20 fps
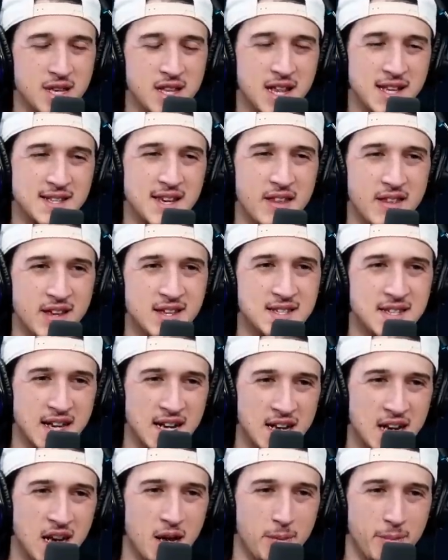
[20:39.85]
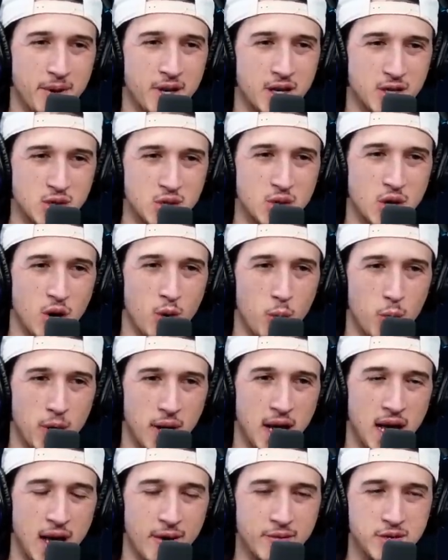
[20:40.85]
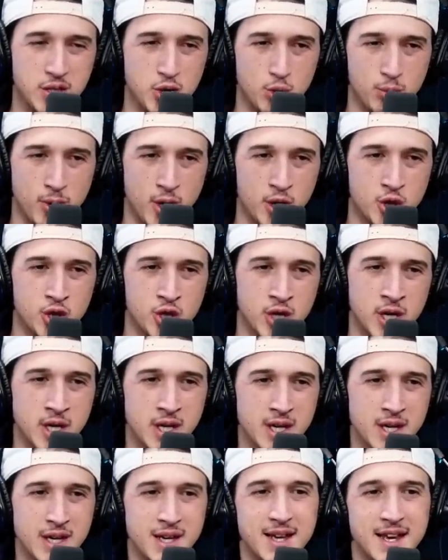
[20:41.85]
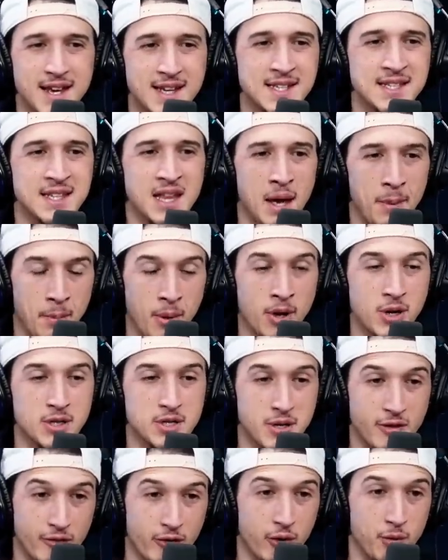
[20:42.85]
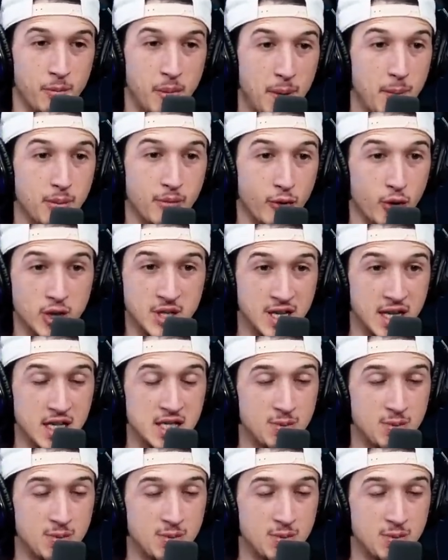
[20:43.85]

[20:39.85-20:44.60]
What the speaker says: That's how they set it up because you don't want to have too much into that person for people for it to get